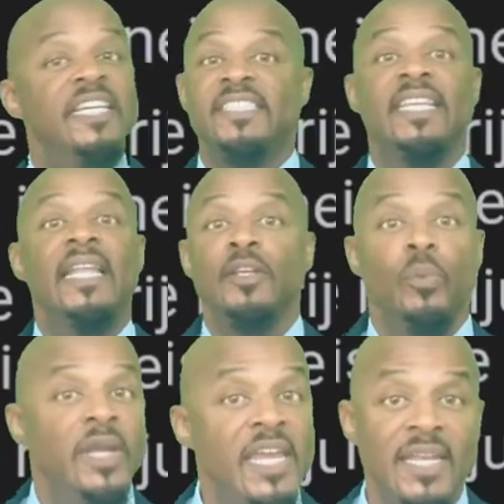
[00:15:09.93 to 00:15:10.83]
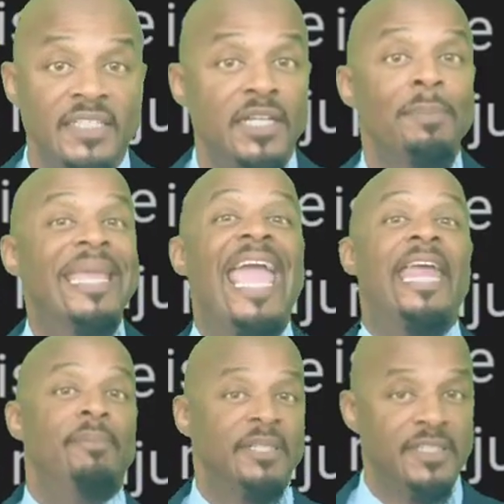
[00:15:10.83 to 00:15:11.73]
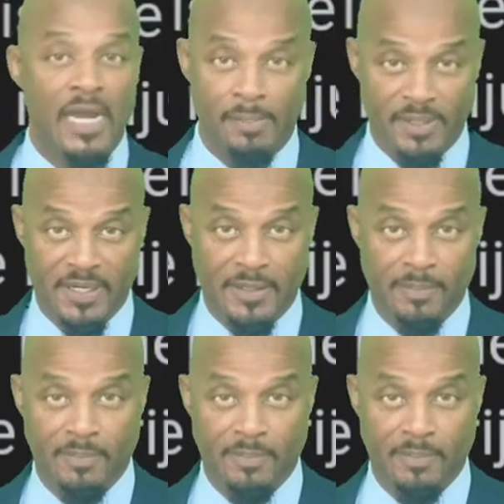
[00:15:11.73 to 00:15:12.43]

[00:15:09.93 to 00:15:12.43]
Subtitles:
he's selling weed at some cannabis company.